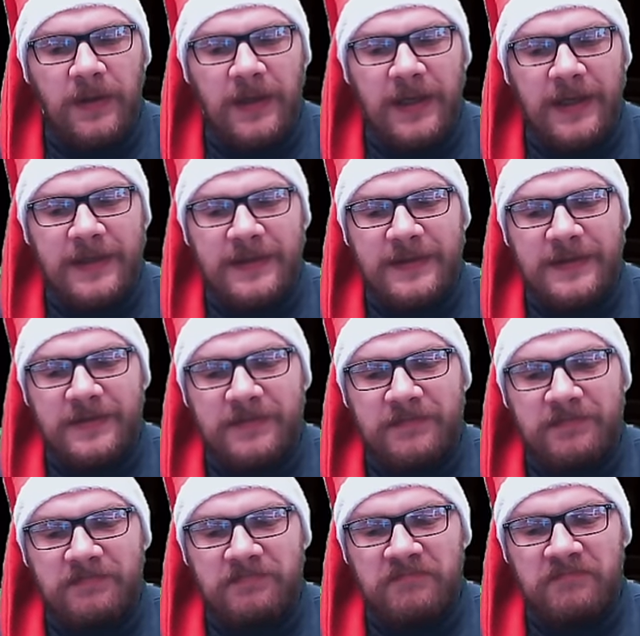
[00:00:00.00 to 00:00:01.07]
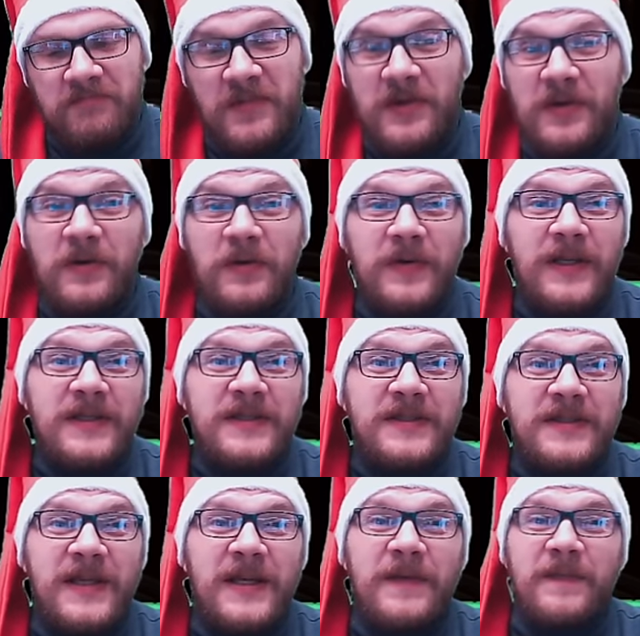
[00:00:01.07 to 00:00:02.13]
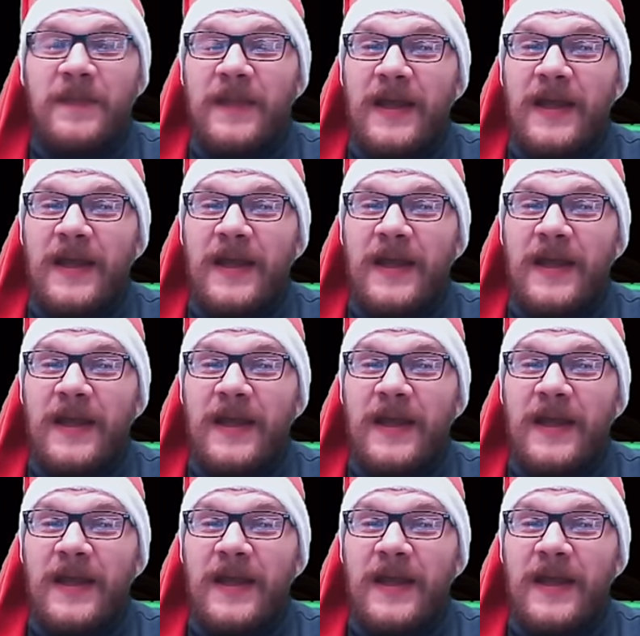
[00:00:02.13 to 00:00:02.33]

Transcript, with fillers: one. And I don't know what else to say.